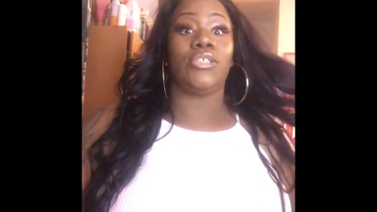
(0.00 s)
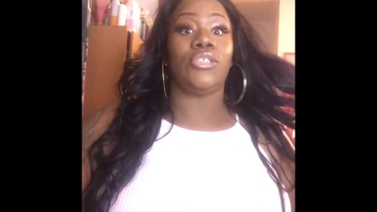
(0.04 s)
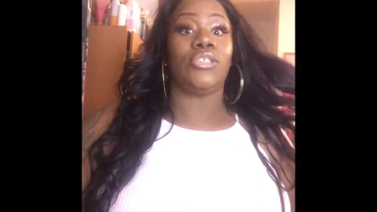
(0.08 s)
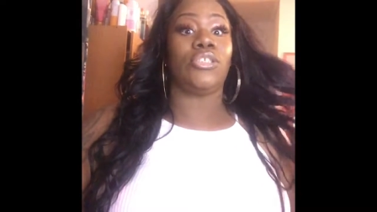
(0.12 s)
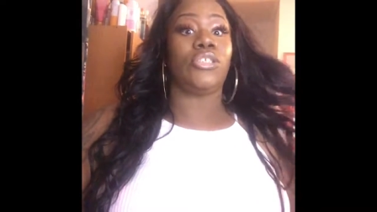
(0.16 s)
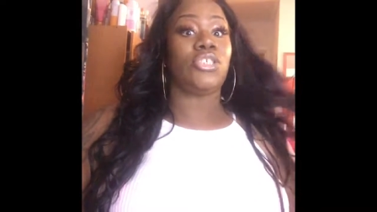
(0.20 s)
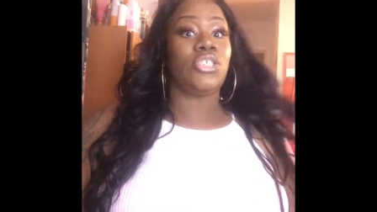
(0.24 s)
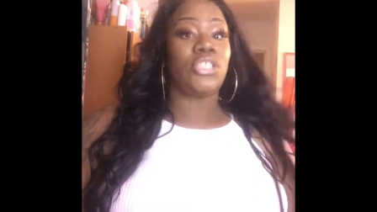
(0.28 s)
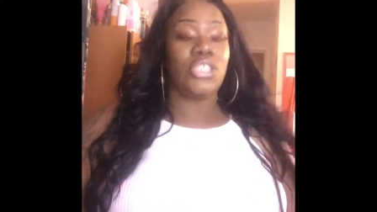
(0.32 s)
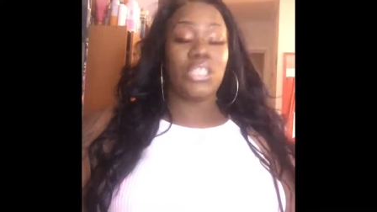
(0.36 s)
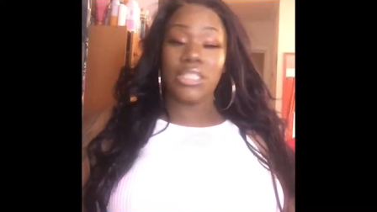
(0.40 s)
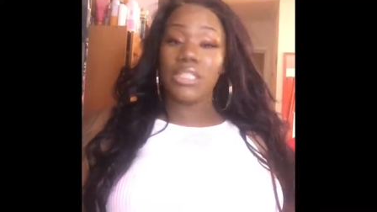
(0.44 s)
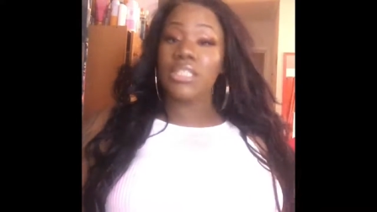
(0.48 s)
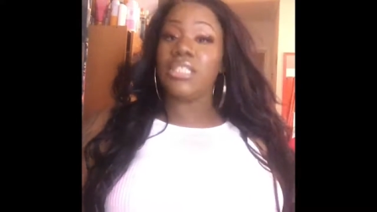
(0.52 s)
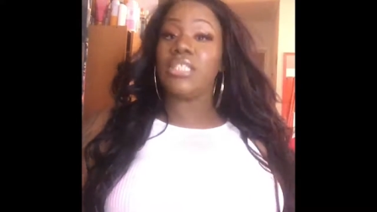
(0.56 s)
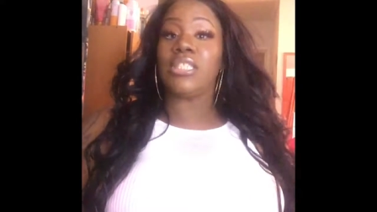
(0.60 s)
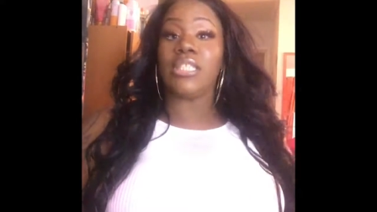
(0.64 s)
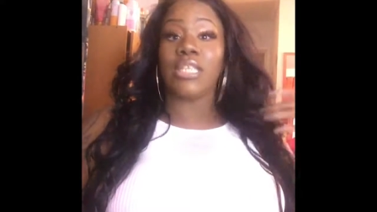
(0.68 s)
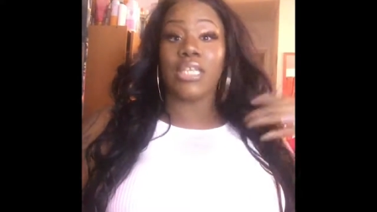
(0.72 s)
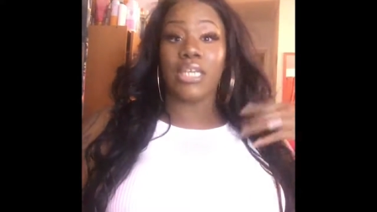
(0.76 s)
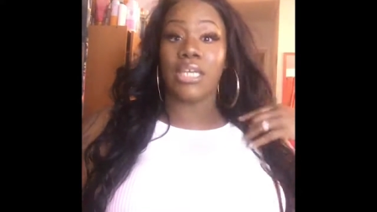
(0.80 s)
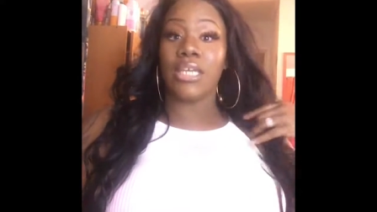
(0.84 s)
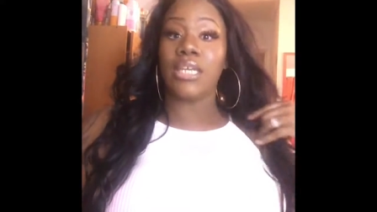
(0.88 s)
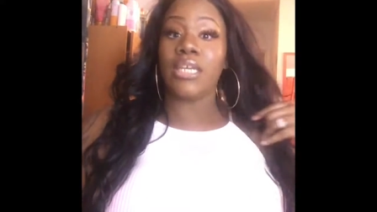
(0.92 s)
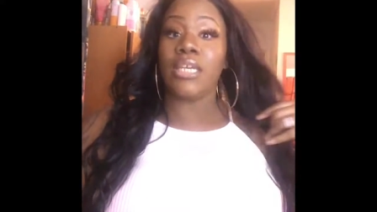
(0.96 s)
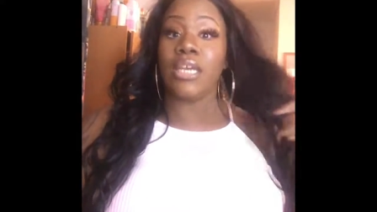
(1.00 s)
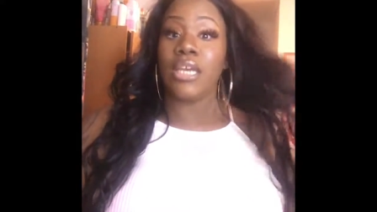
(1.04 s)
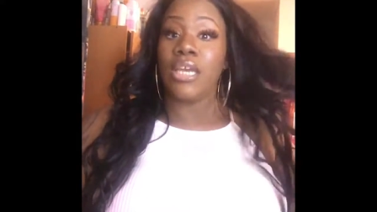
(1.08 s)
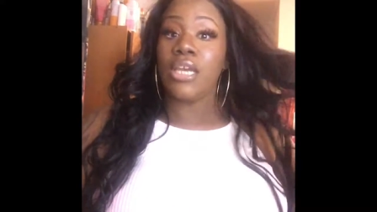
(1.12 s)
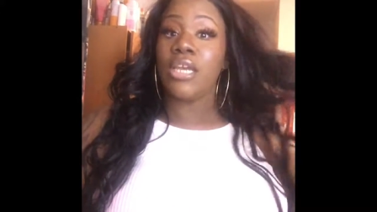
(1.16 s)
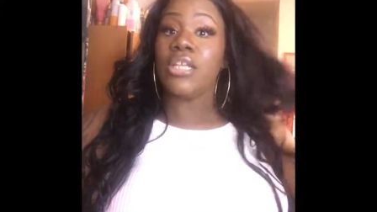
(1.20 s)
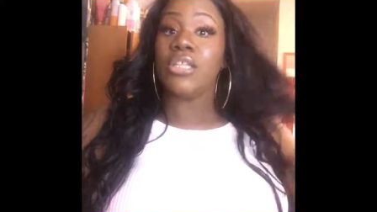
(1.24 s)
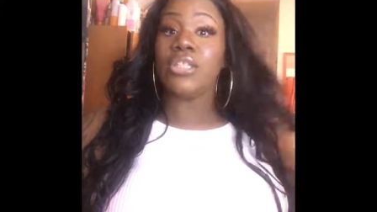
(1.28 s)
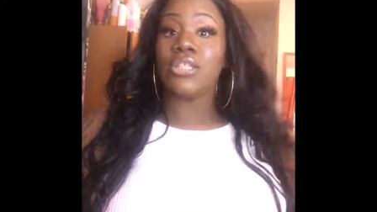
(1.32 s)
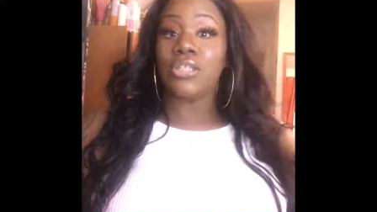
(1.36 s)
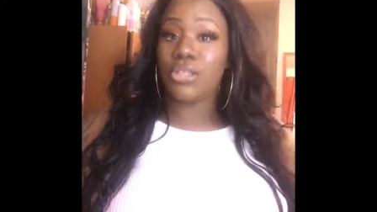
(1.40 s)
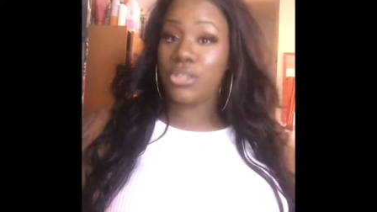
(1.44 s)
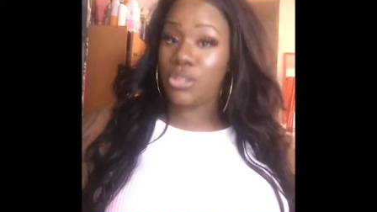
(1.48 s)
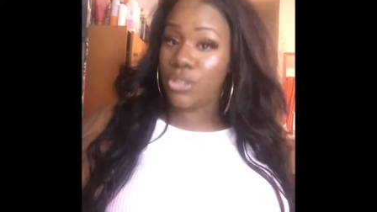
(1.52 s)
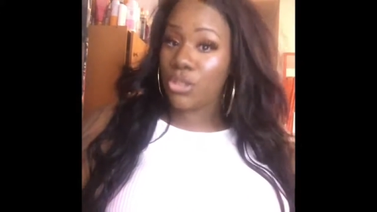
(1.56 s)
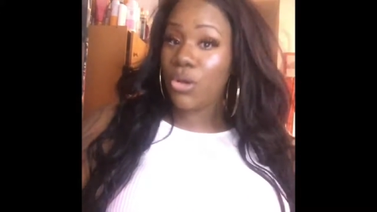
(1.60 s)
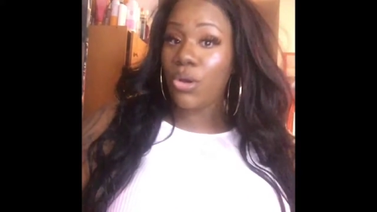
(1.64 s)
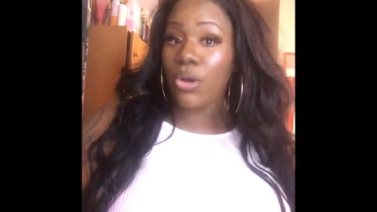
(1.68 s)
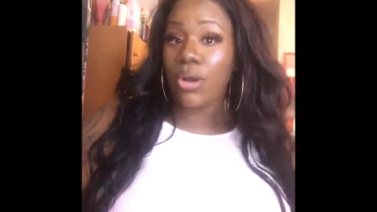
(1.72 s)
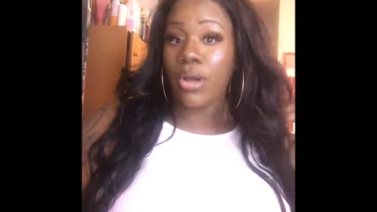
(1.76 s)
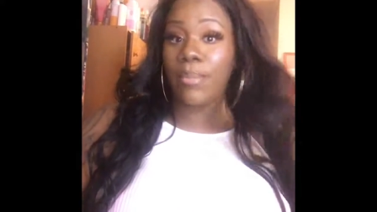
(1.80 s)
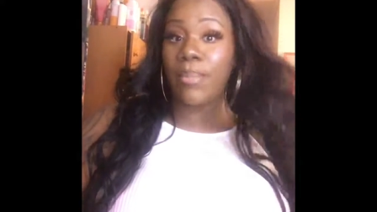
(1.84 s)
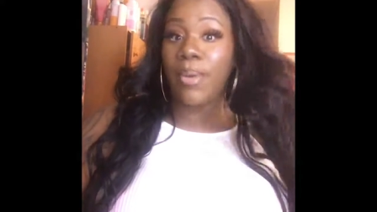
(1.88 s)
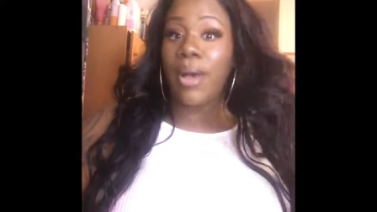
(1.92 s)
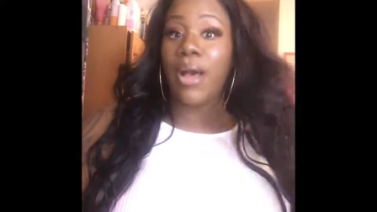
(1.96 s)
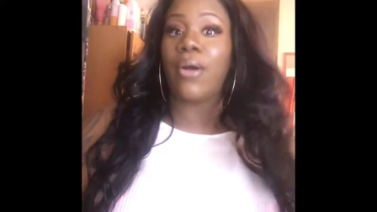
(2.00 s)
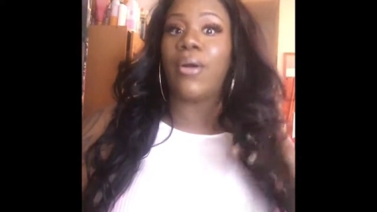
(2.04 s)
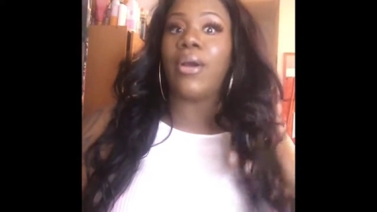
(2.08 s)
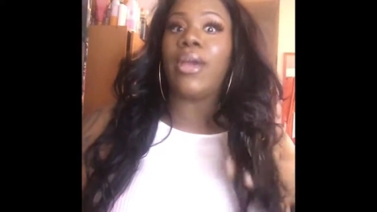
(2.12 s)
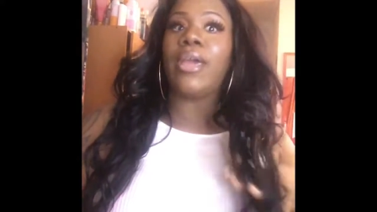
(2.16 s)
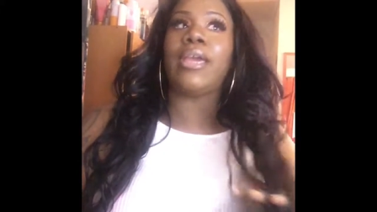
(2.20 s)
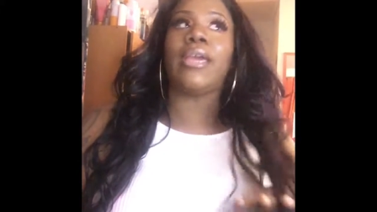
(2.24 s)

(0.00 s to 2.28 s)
shiznit to talk about,